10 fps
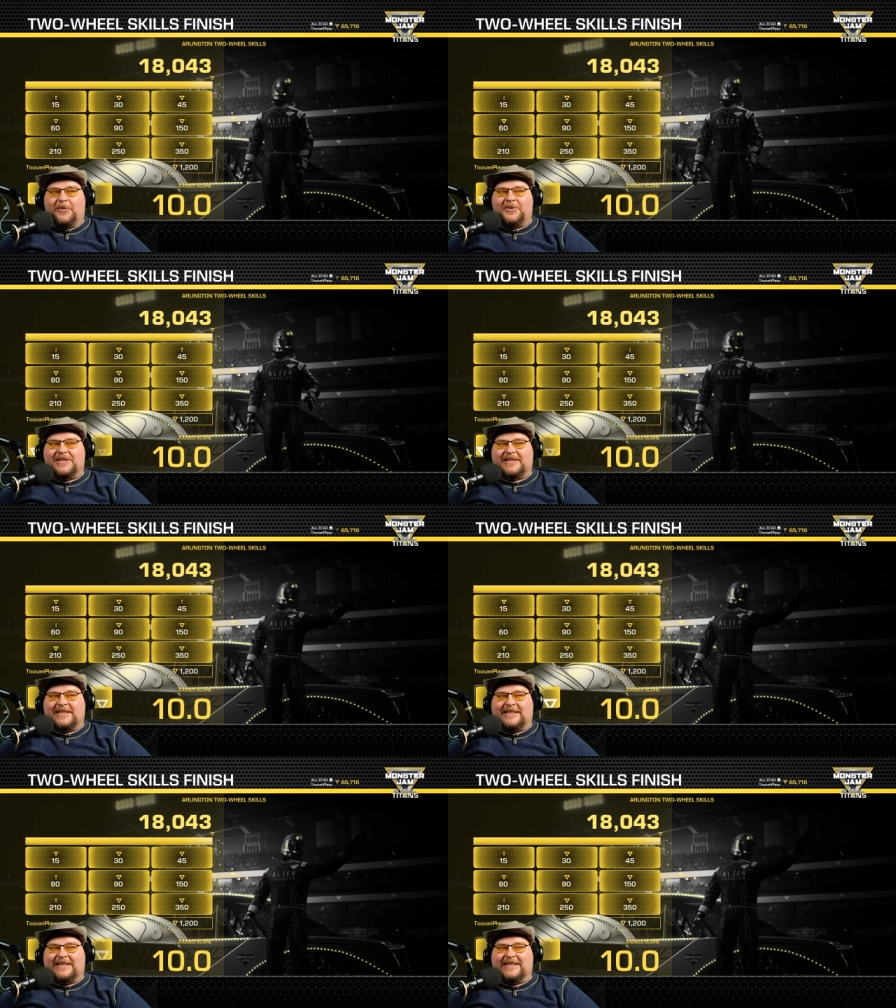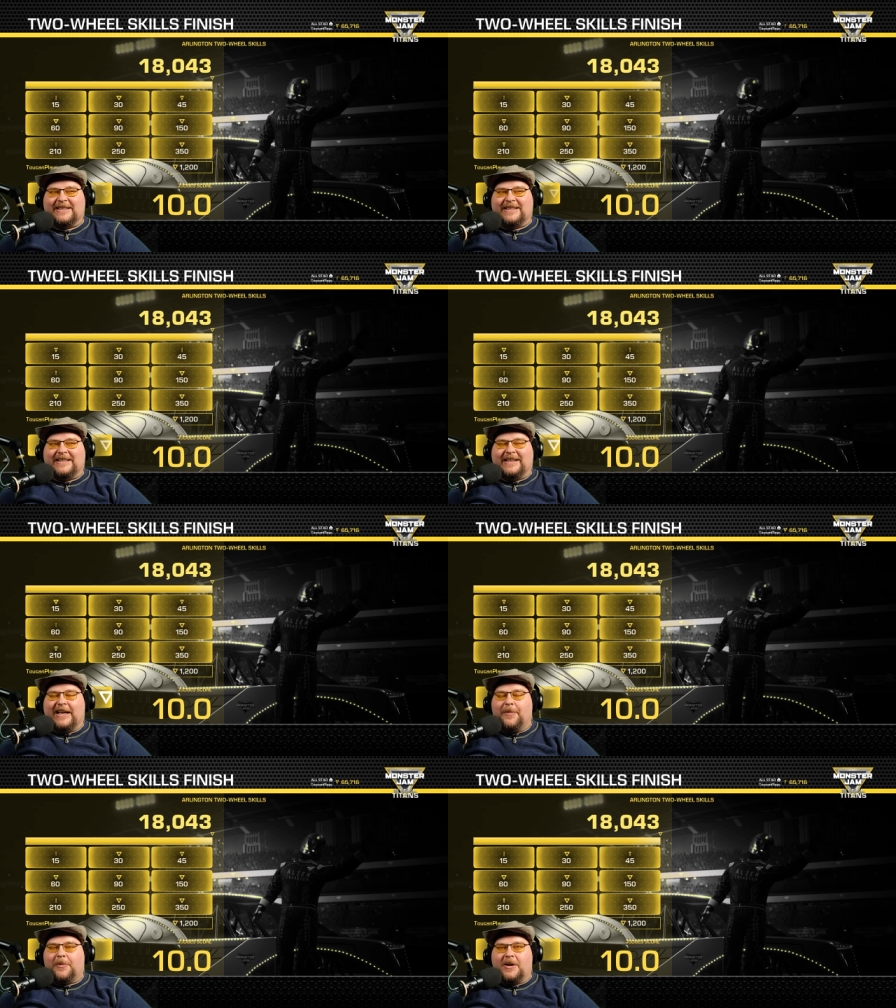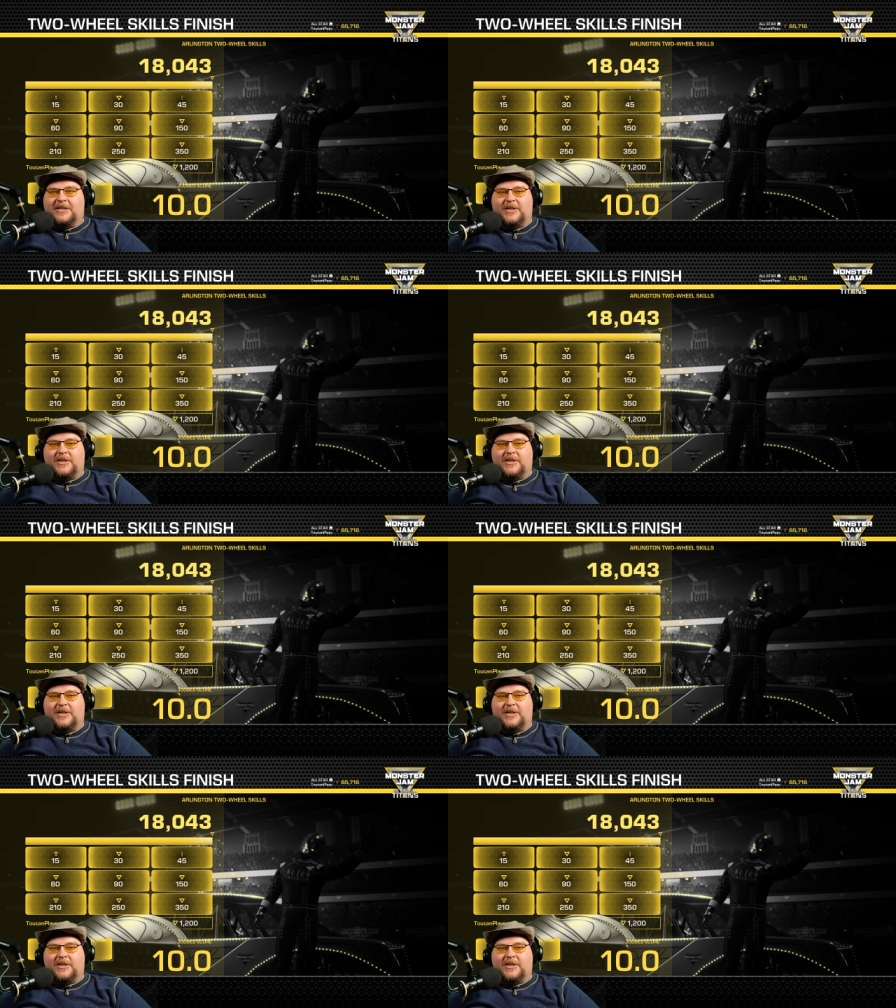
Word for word: bonus uh, upgrade